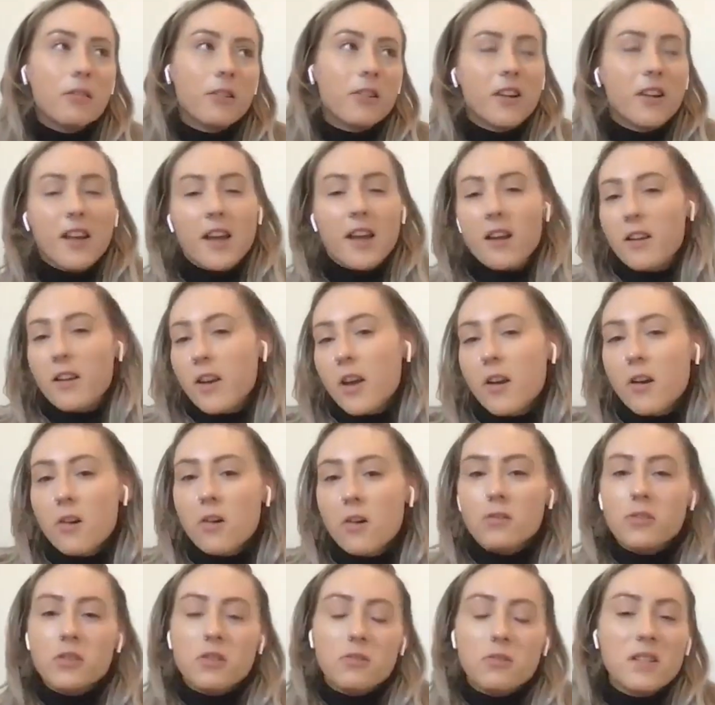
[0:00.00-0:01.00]
learning how to
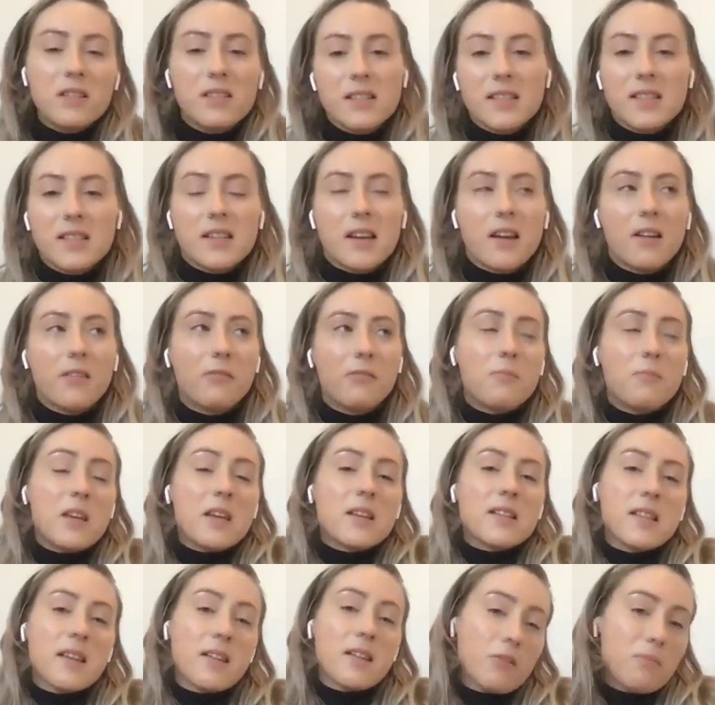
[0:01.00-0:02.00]
code, doing this stuff
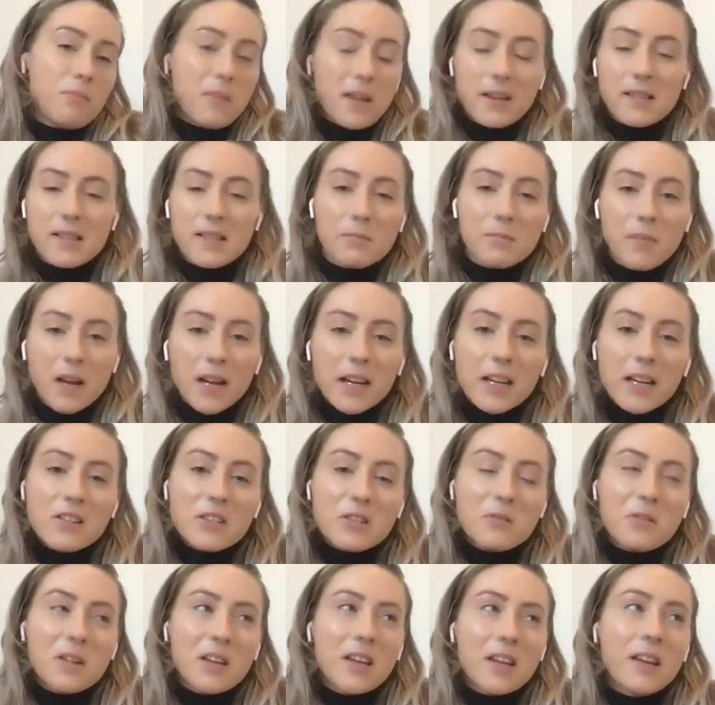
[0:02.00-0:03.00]
because I could make some money
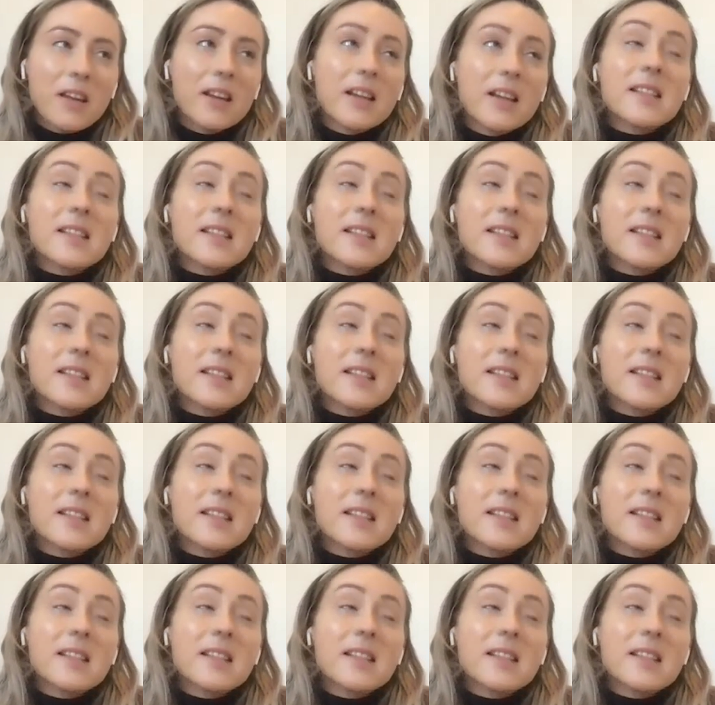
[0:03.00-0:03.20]
doing it.